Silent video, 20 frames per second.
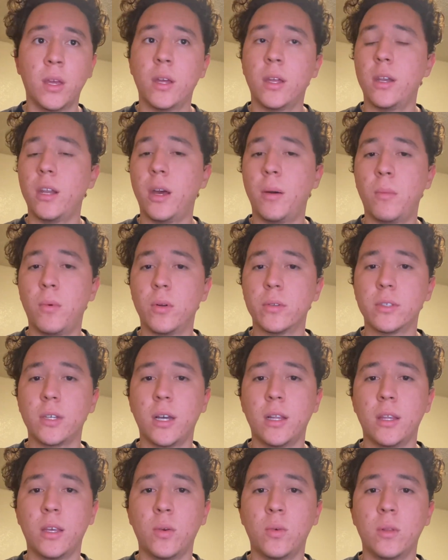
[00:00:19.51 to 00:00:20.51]
Now
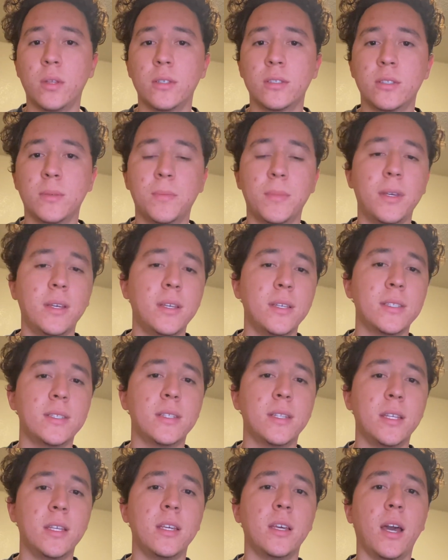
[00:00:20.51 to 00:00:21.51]
multilingualism is
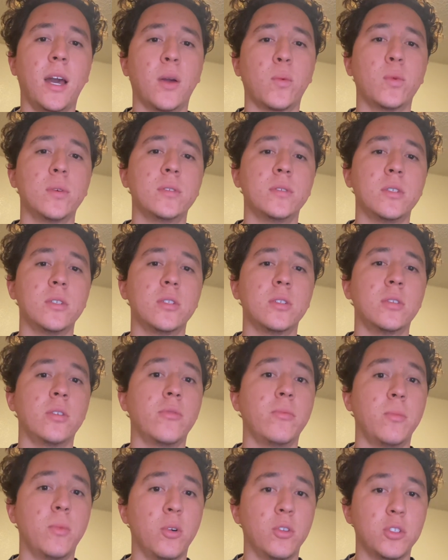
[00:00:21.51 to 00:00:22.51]
the acquisition of
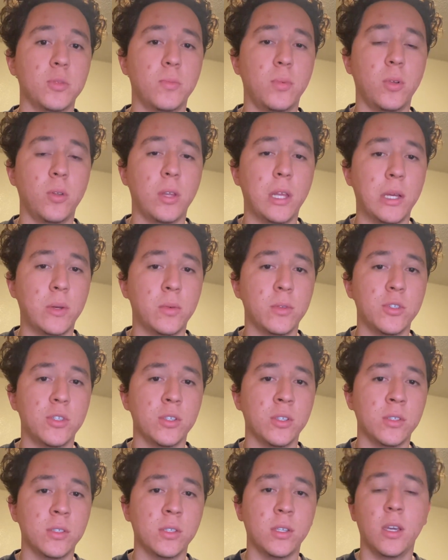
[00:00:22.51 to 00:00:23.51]
multiple
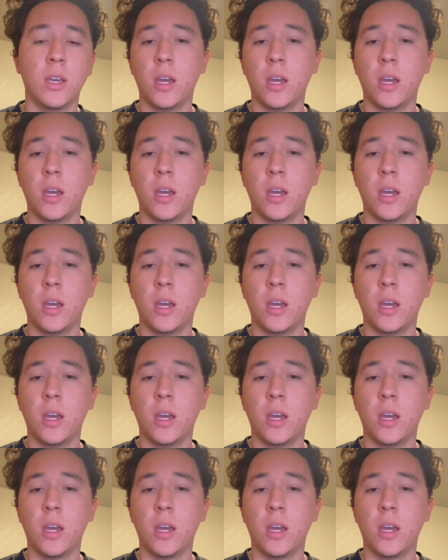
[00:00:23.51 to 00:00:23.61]
languages